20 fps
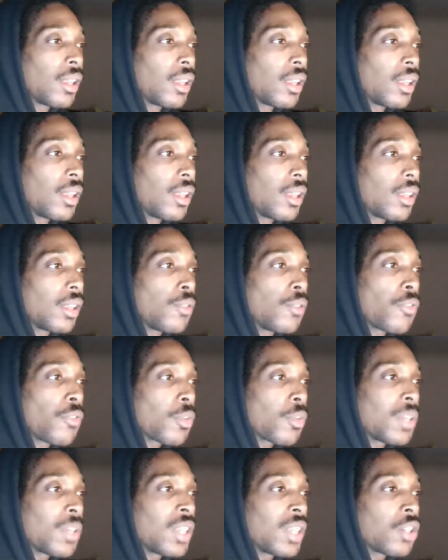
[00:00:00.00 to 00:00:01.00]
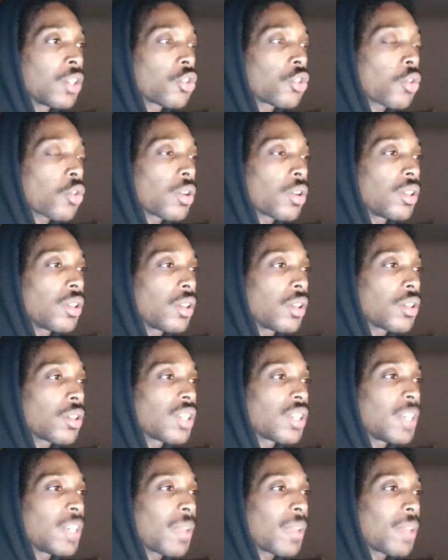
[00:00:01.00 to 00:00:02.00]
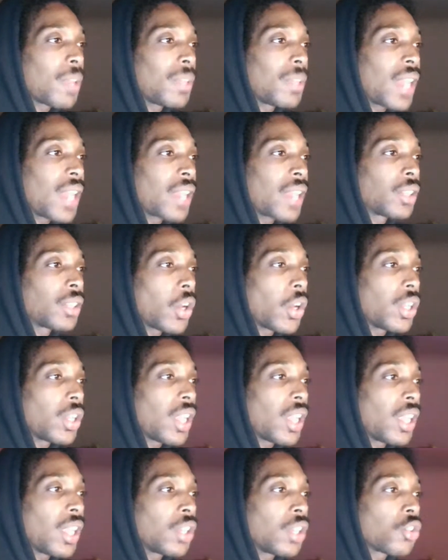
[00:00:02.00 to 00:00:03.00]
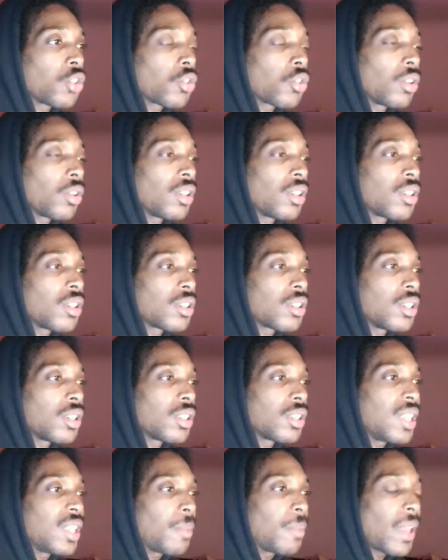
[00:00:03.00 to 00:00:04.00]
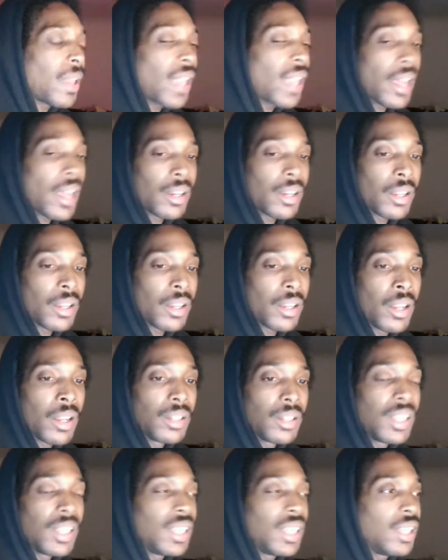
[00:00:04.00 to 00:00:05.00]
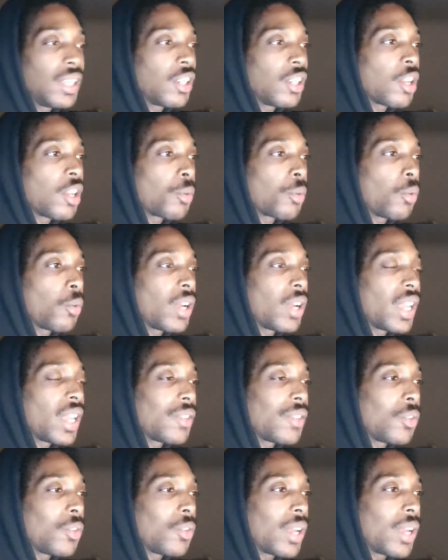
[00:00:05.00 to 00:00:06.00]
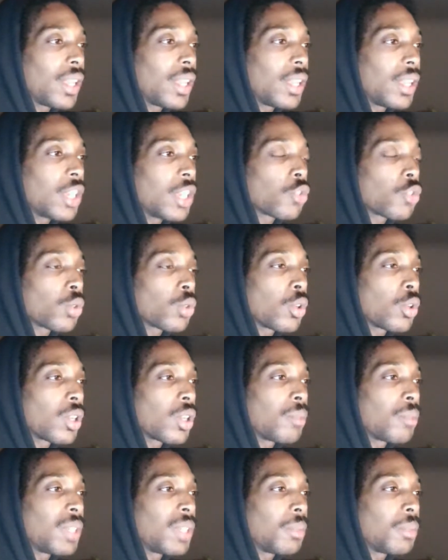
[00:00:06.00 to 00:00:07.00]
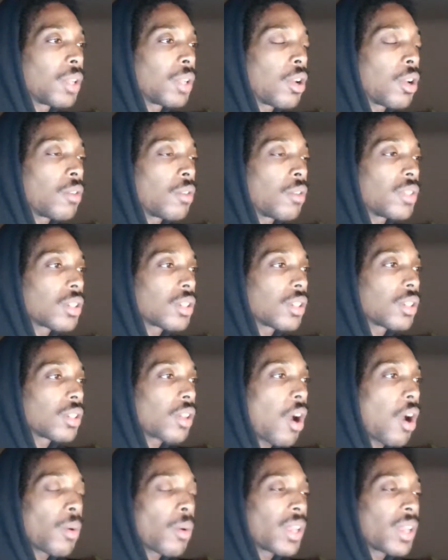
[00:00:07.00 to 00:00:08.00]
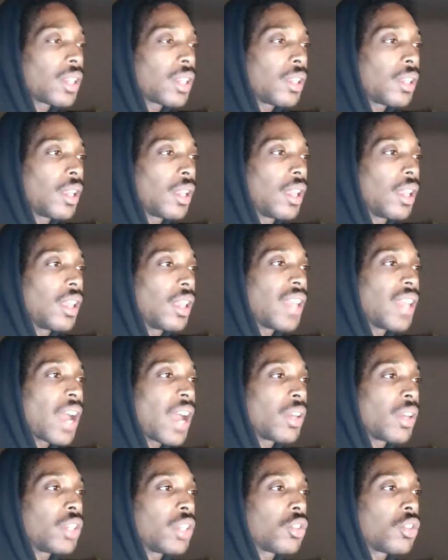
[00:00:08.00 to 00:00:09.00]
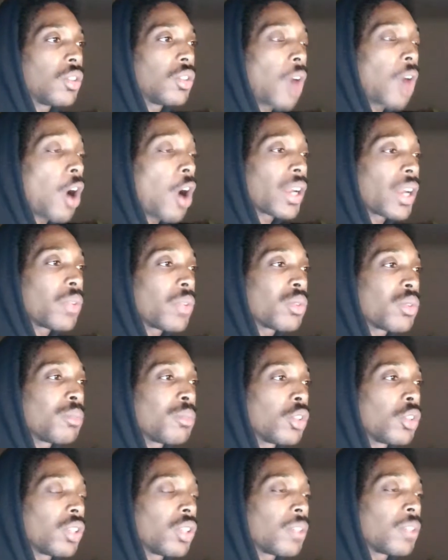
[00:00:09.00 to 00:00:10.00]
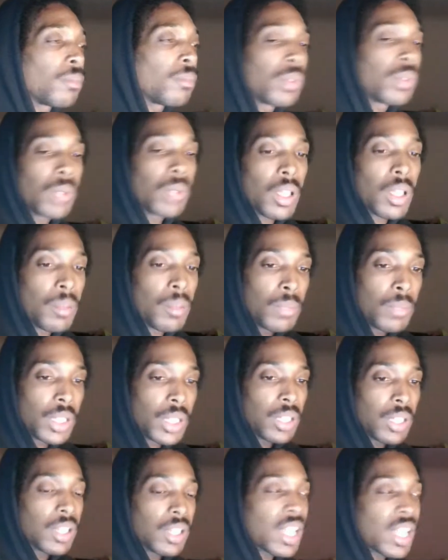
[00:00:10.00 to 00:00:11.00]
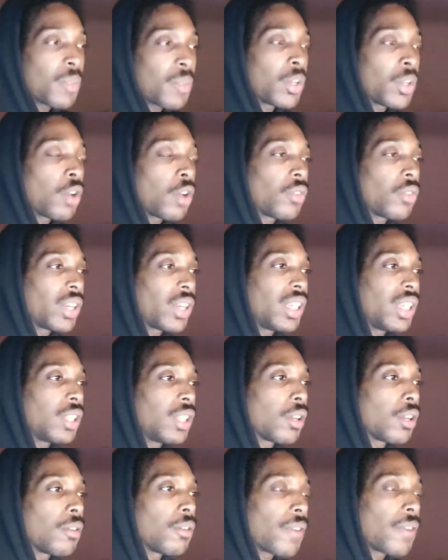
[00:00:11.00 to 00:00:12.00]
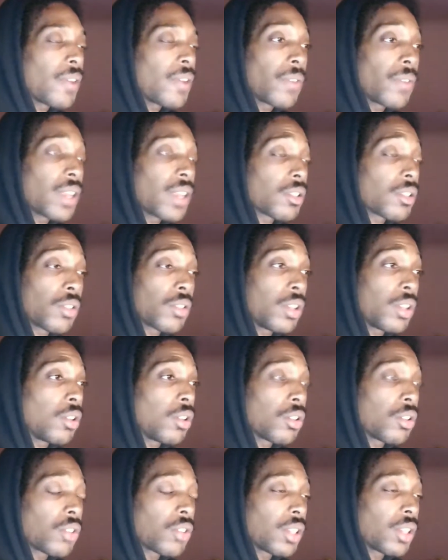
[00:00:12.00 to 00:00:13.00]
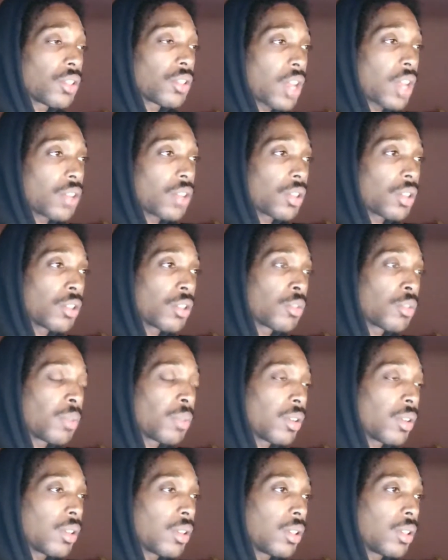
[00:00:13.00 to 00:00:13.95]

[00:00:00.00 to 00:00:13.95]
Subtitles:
You feel me? In a short year, Stipe would be like 38. In a short year, send Stipe out of there. Then he the number 1 heavyweight. Israel done beat Blachowicz already. Now he already was mulling to coming over. He either gonna fight Francis or he gonna go straight to John Jones. Period.